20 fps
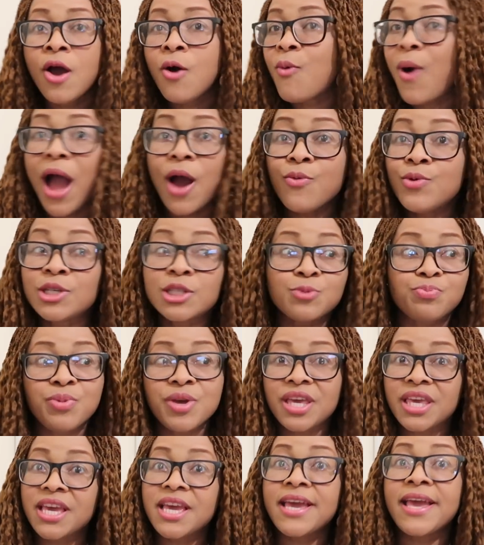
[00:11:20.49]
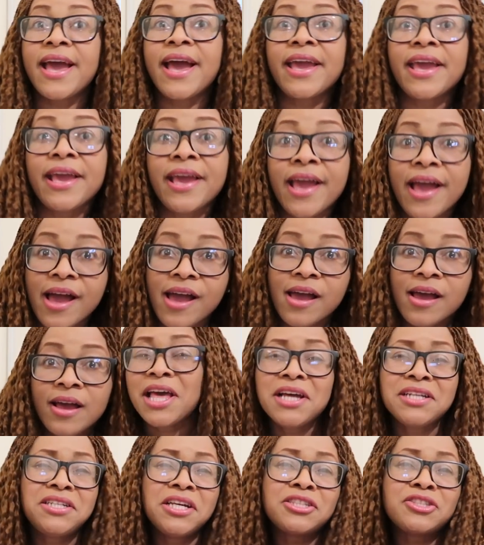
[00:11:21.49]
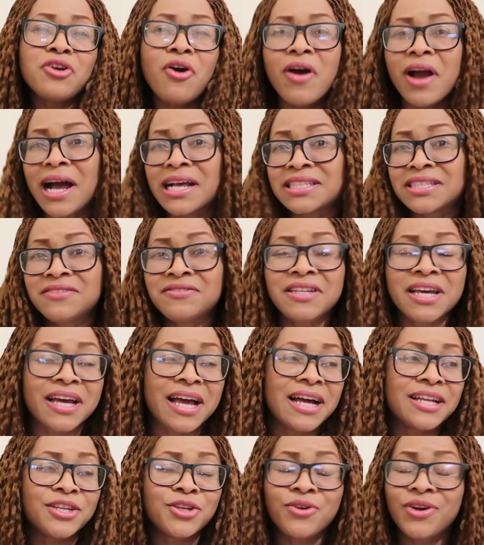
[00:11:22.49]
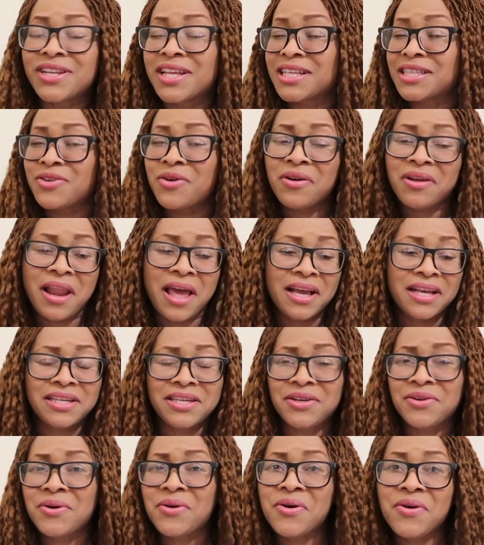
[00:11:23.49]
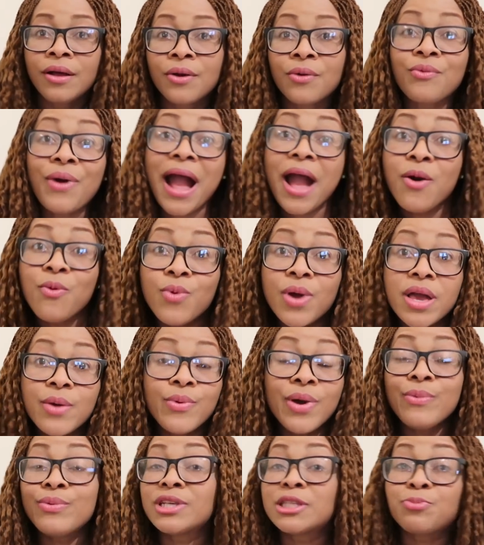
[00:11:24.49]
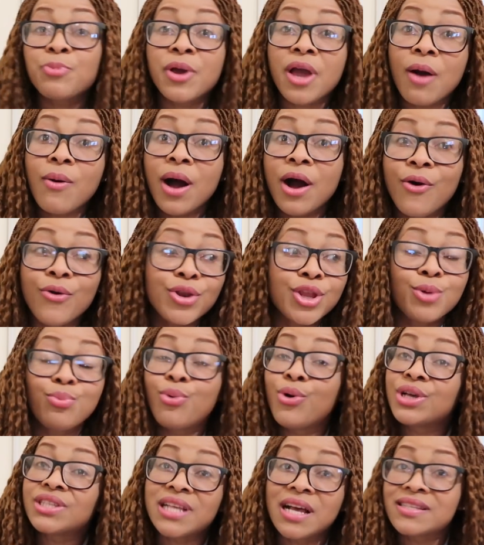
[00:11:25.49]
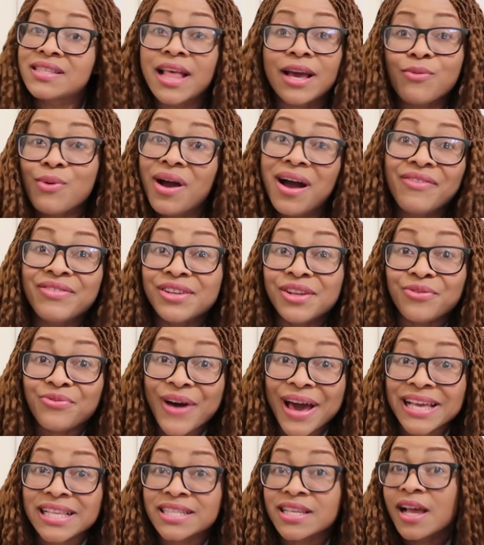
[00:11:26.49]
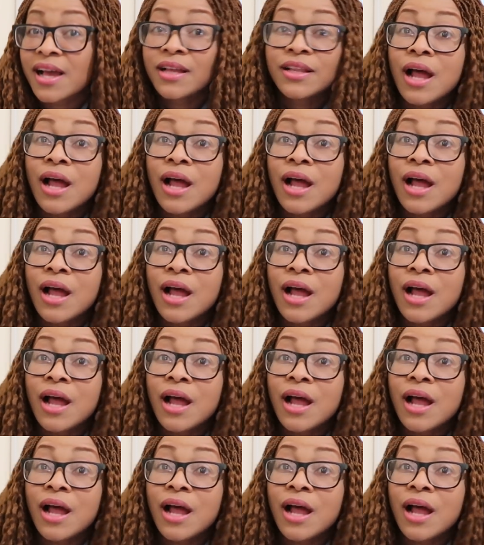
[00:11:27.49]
While we speak here, they talk as if they can, you know, they talk like, you know, when we speak our own Igbo, it sounds like we're having a fight.